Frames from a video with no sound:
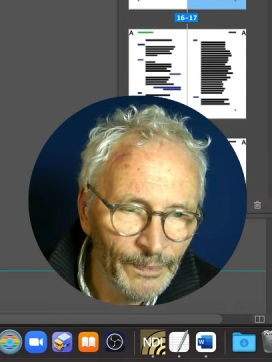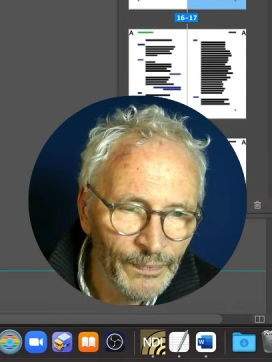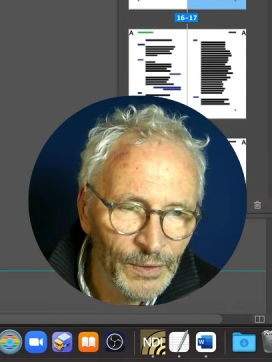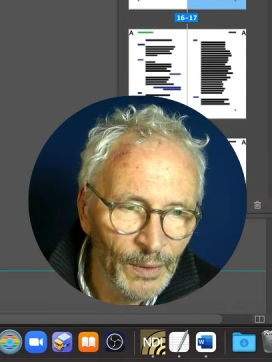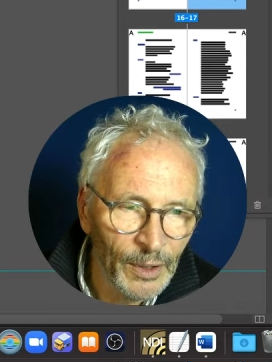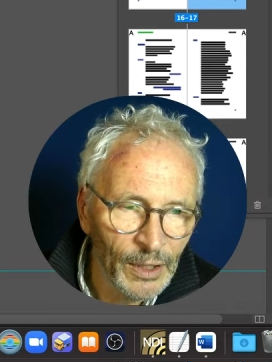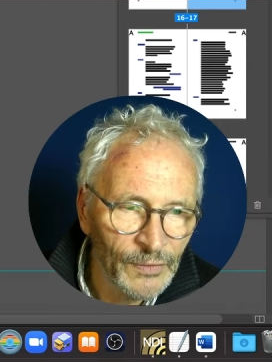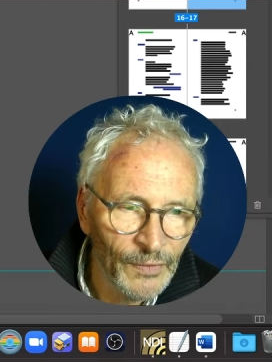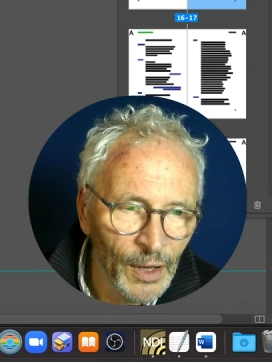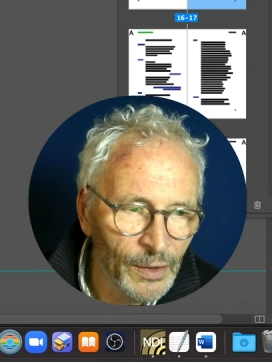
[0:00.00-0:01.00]
So I'm going
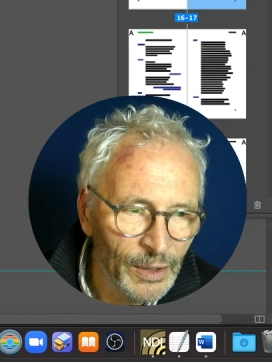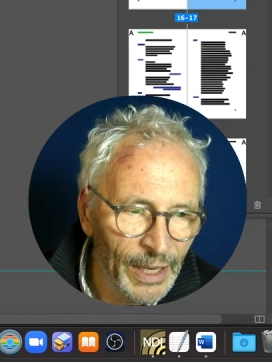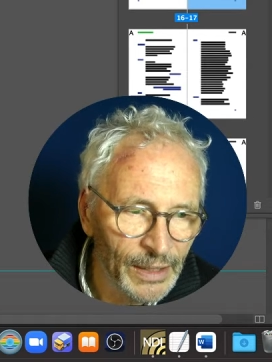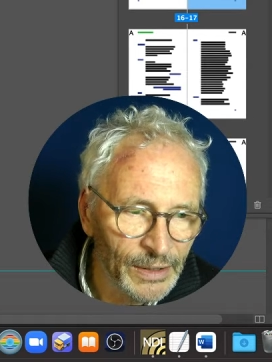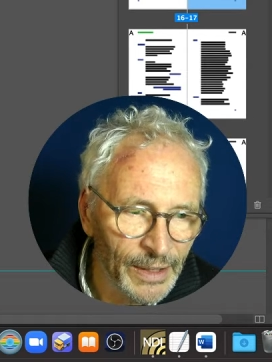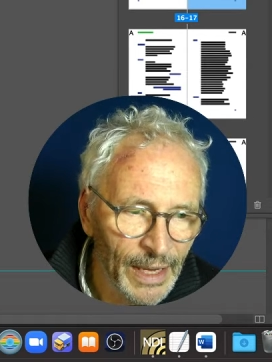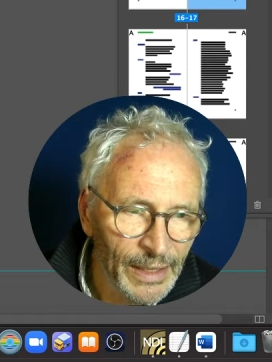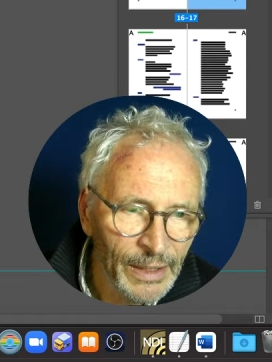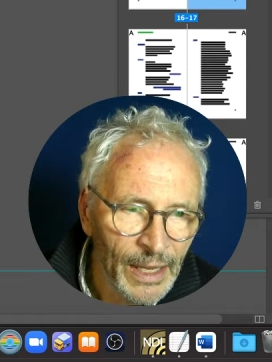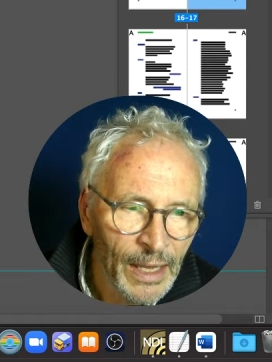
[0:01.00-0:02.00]
for OK to that.
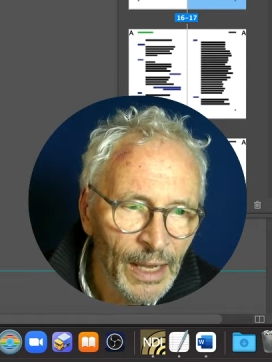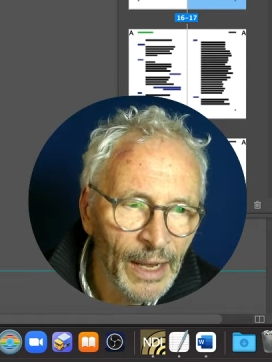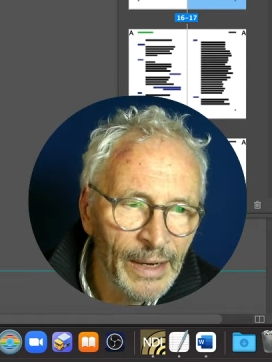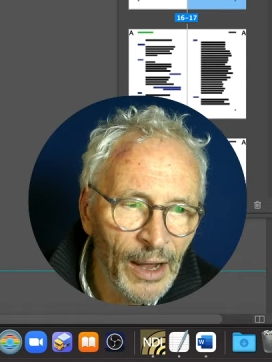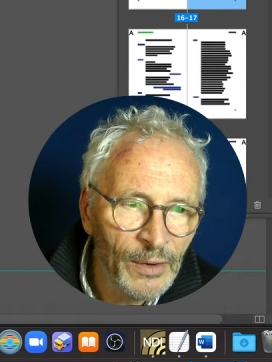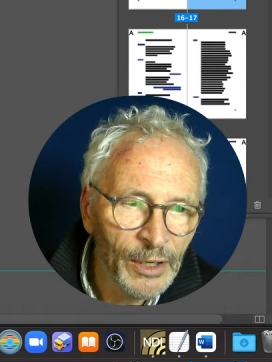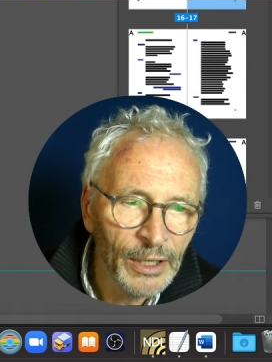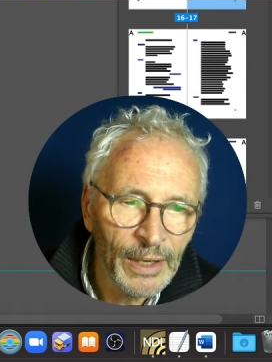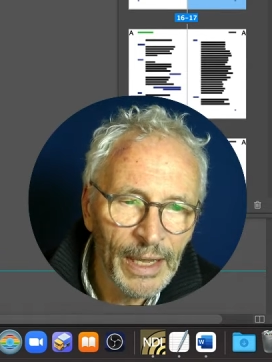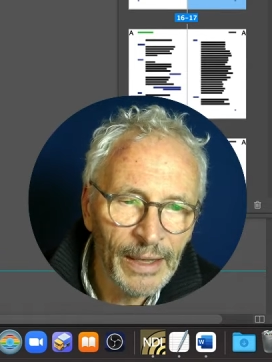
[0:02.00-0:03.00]
And now I'm going
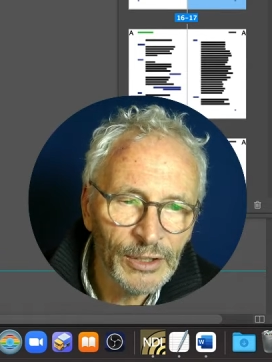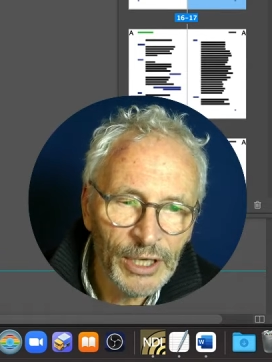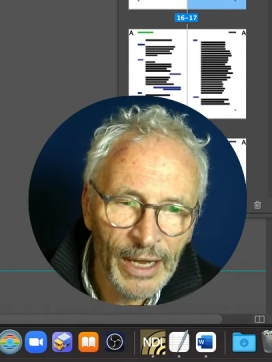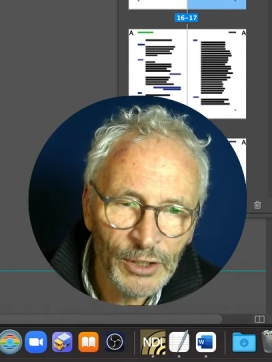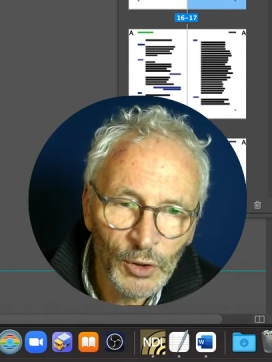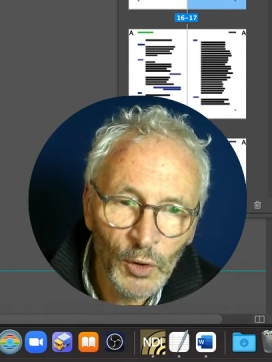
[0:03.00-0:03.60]
to hit change all